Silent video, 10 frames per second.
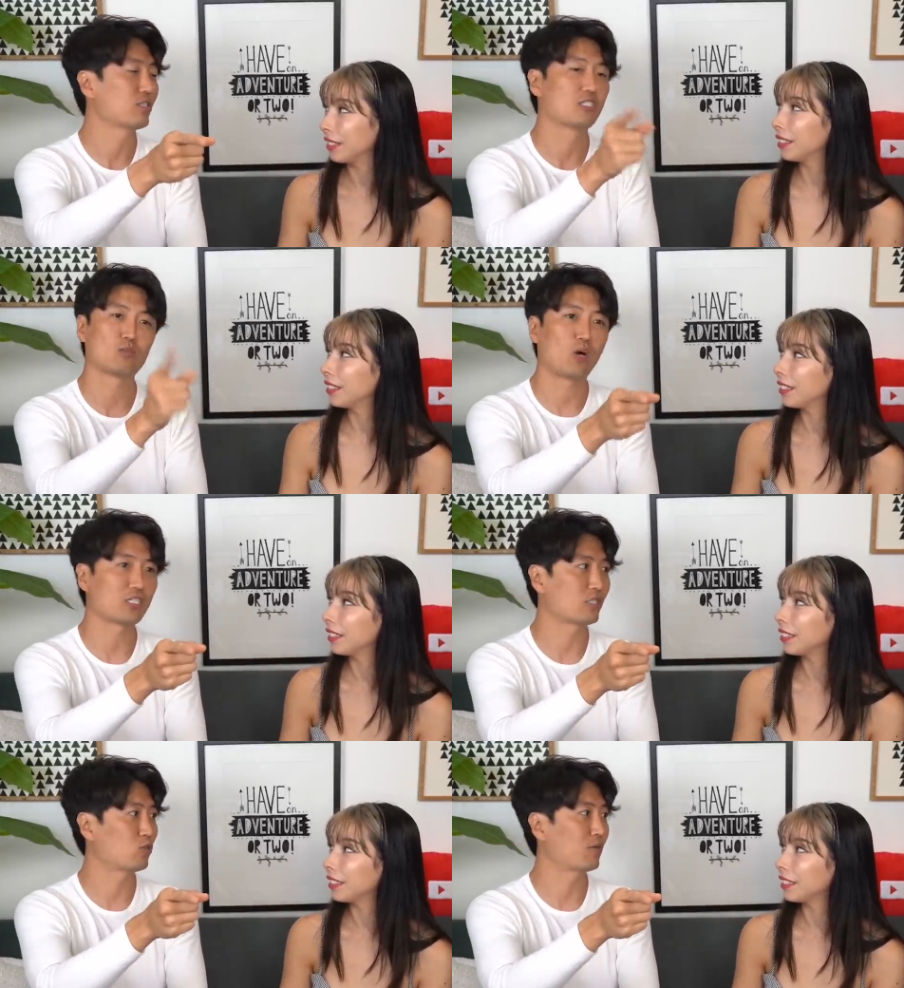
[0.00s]
Speaker 1: just
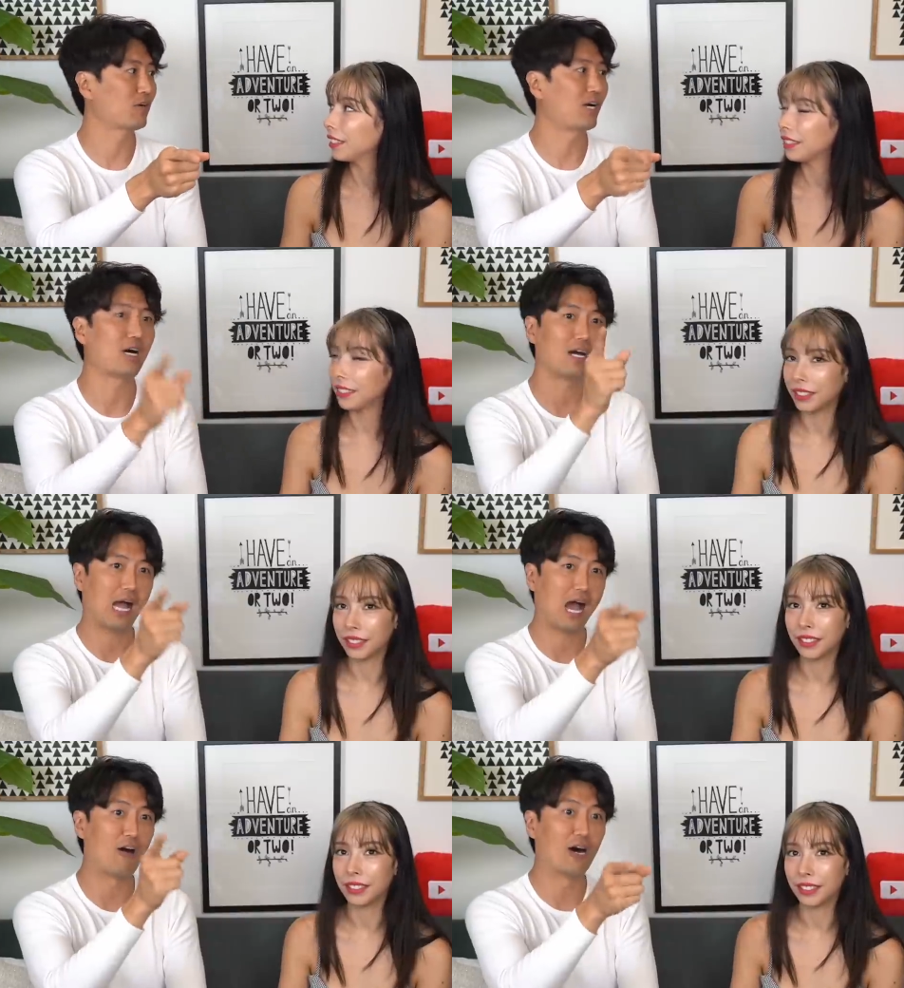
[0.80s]
watch Subaru. I,
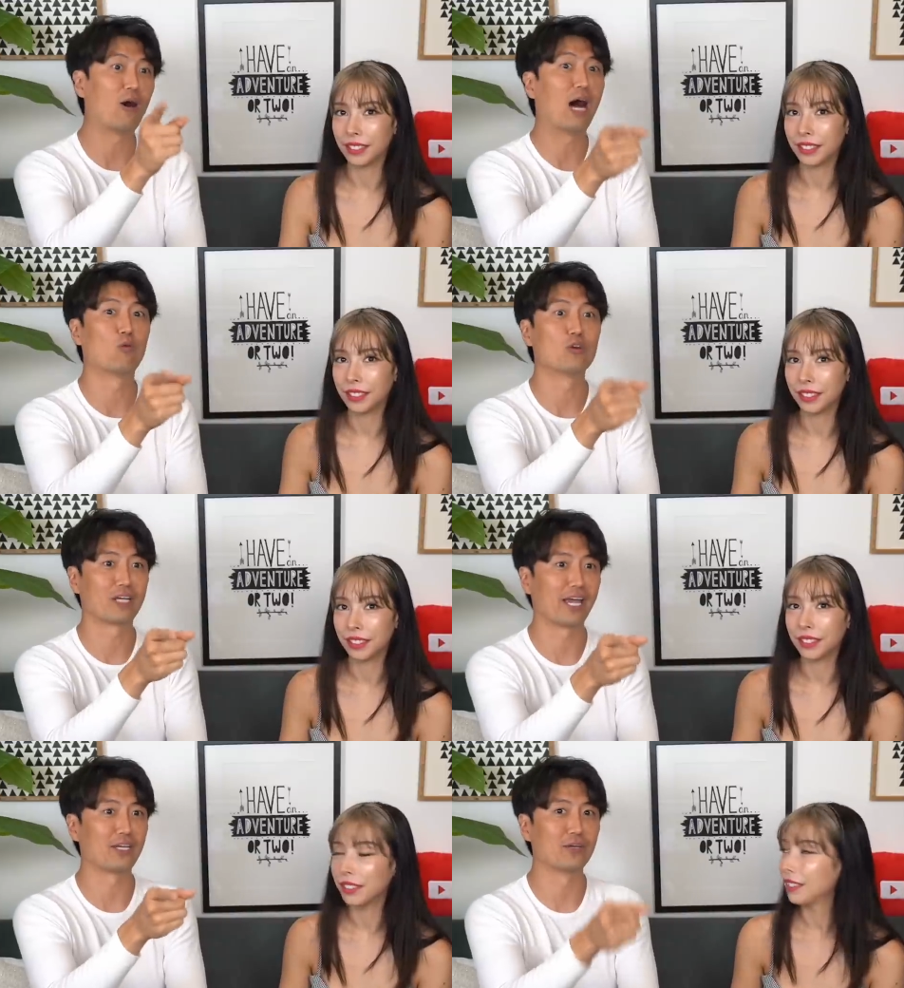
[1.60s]
I, I will
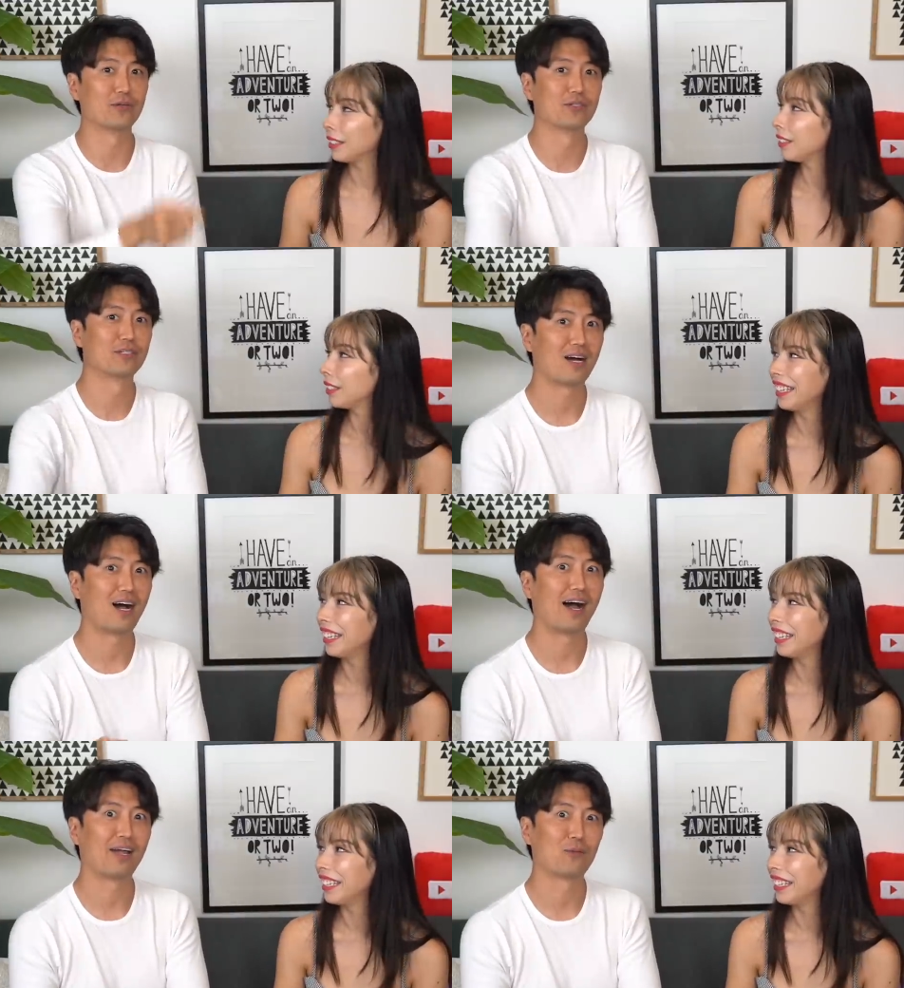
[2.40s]
get you.
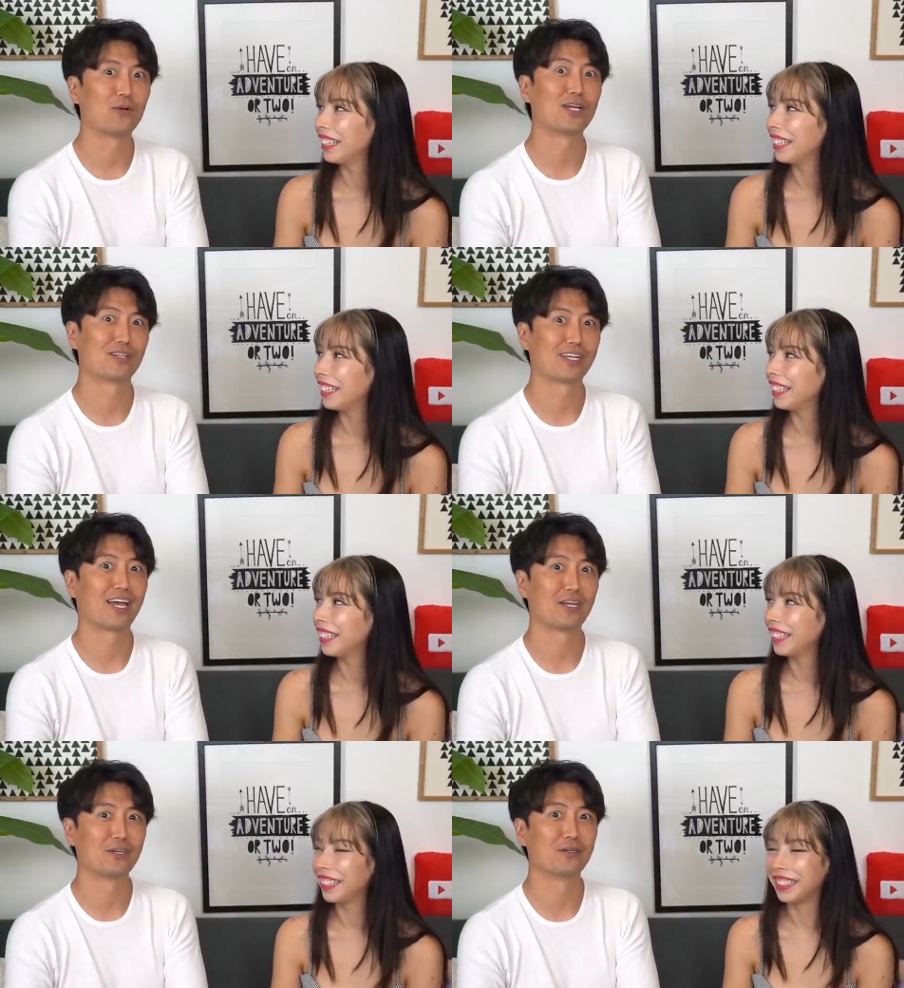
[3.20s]
I will
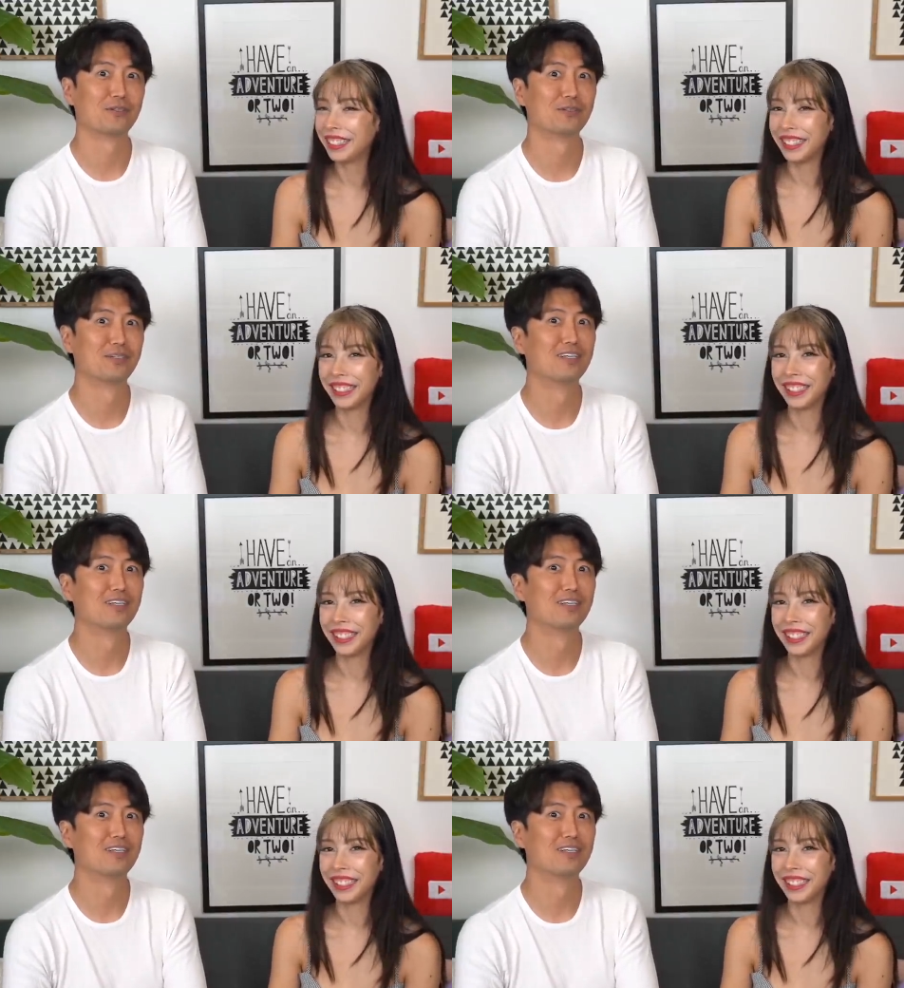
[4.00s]
get you.